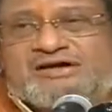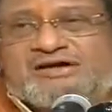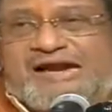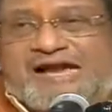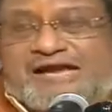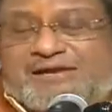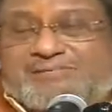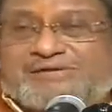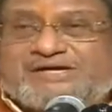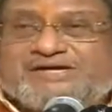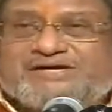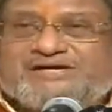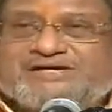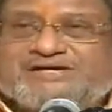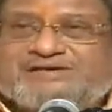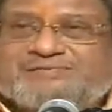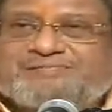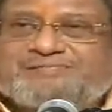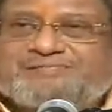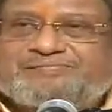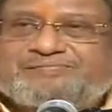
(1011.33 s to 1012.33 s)
climate,
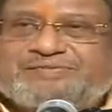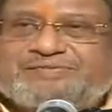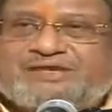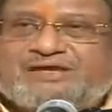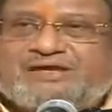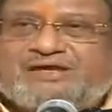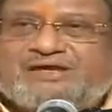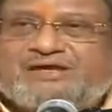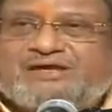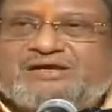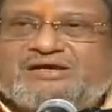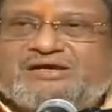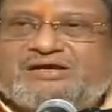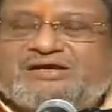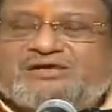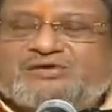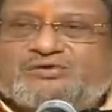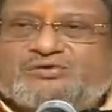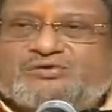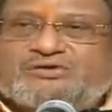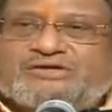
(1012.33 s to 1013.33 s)

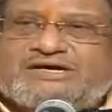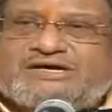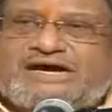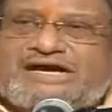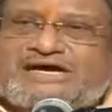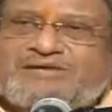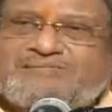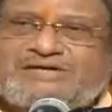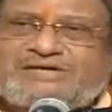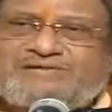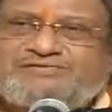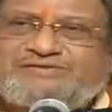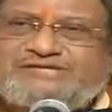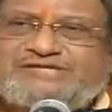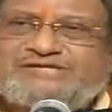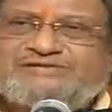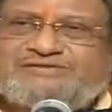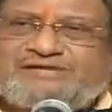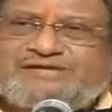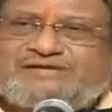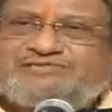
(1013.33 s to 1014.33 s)
through the climate which
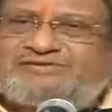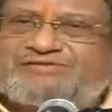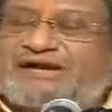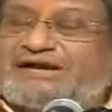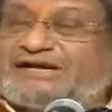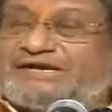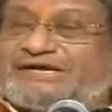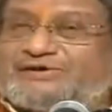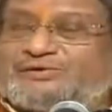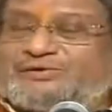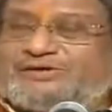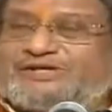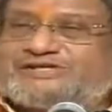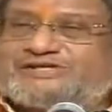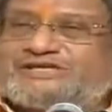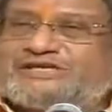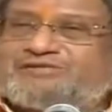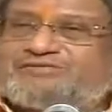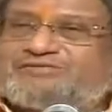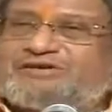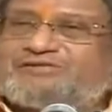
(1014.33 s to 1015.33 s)
is very friendly to
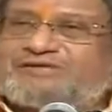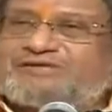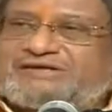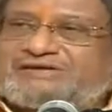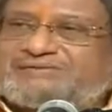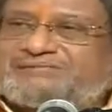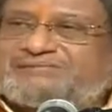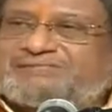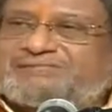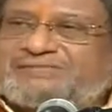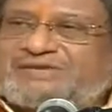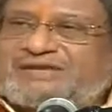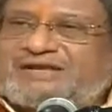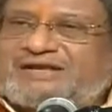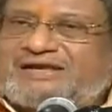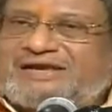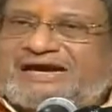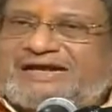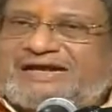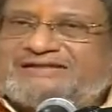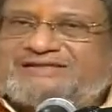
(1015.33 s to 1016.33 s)
each and everyone,
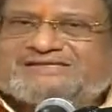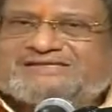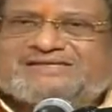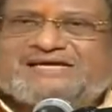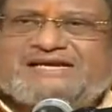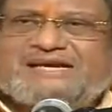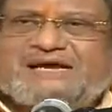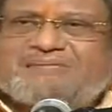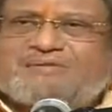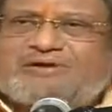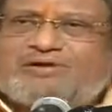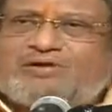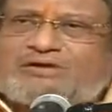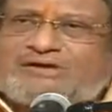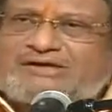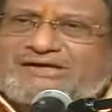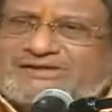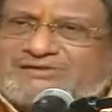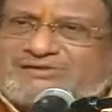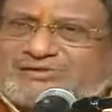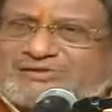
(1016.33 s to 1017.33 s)
and this can happen
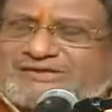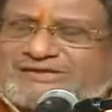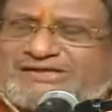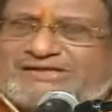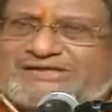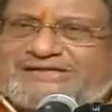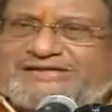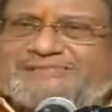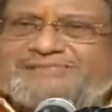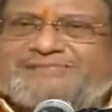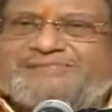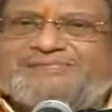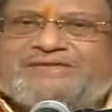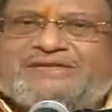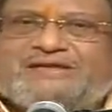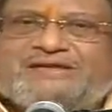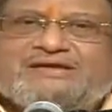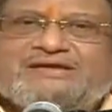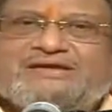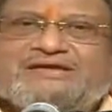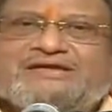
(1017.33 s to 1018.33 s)
only through the
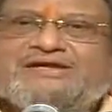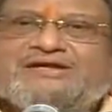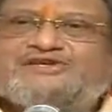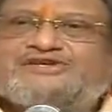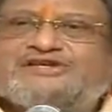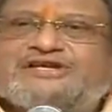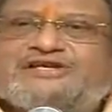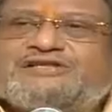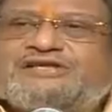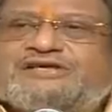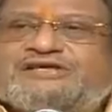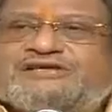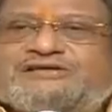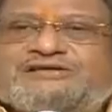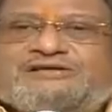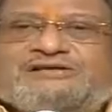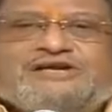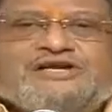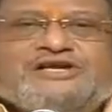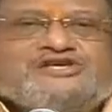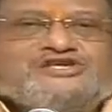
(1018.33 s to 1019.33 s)
nourishing the
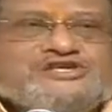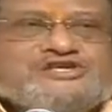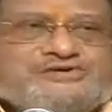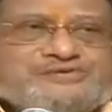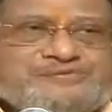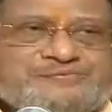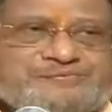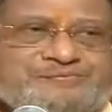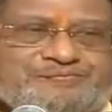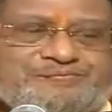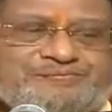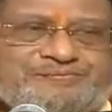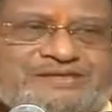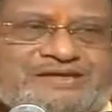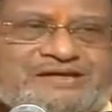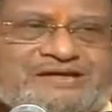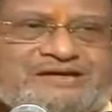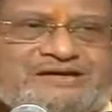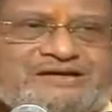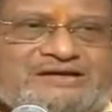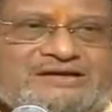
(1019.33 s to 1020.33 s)
nature
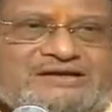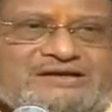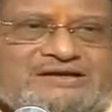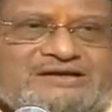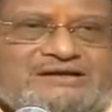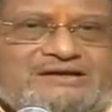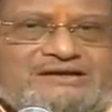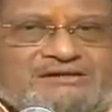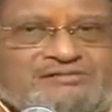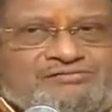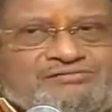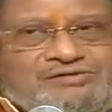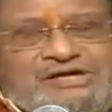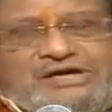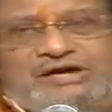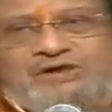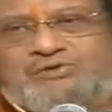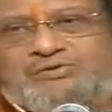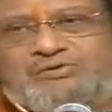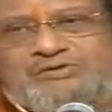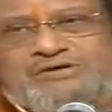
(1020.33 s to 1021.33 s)
we
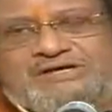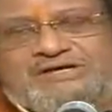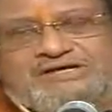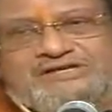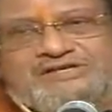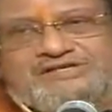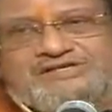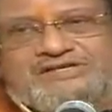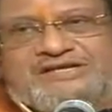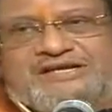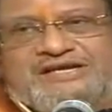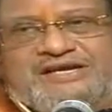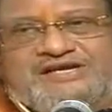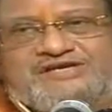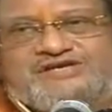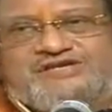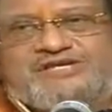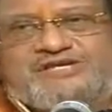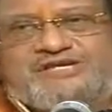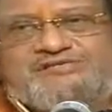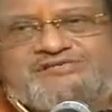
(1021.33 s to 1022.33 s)
have to nourish the
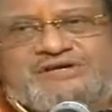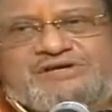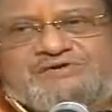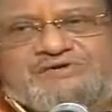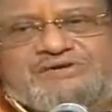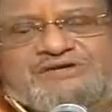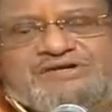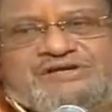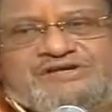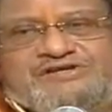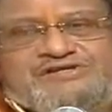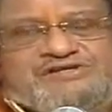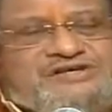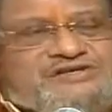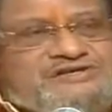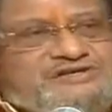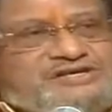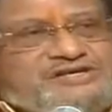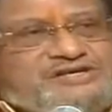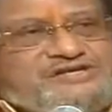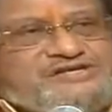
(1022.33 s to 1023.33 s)
nature, we have to nourish the
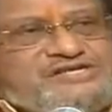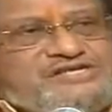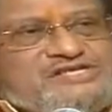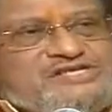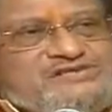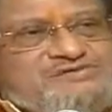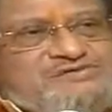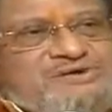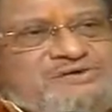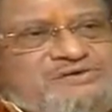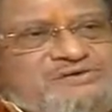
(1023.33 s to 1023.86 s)
traditions, we